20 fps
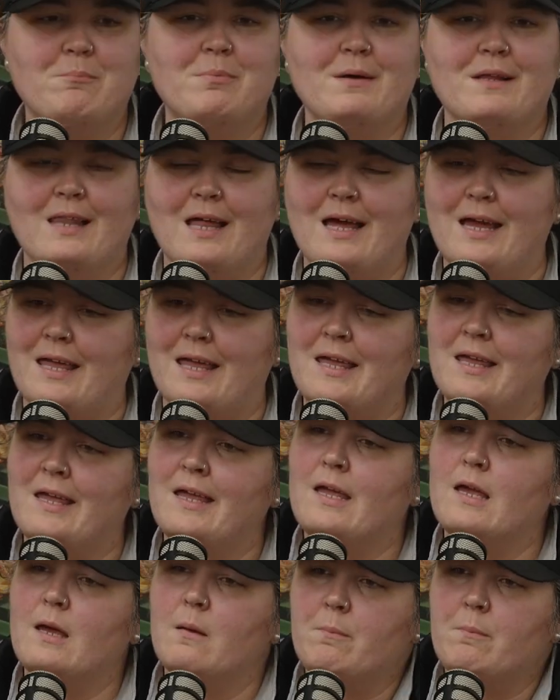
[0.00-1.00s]

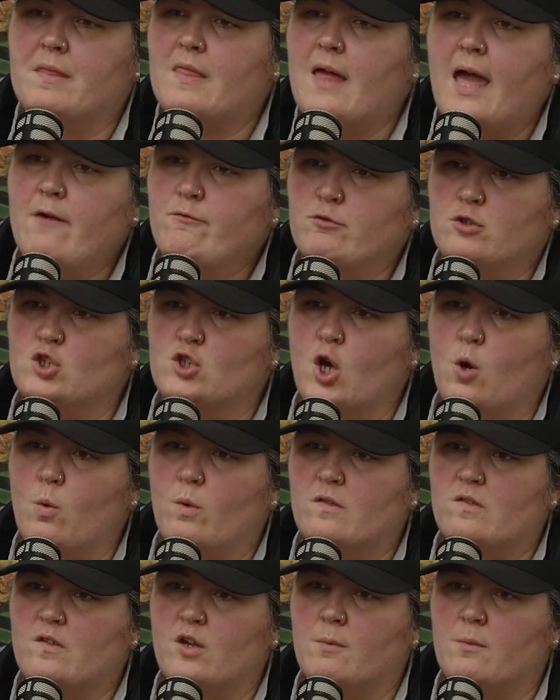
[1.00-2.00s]
But the average Joe
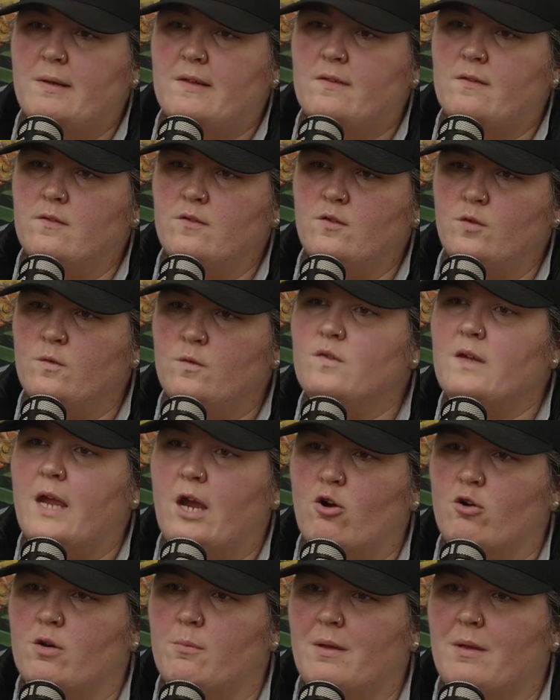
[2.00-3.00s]
is going to be too
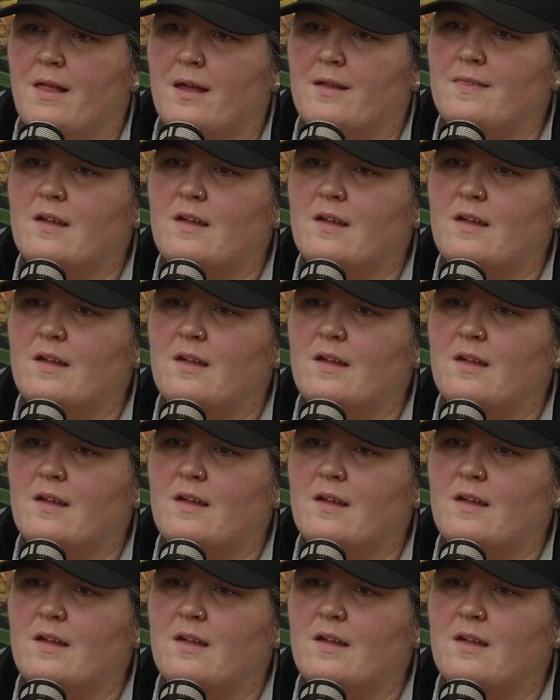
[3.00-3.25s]
scared to be like,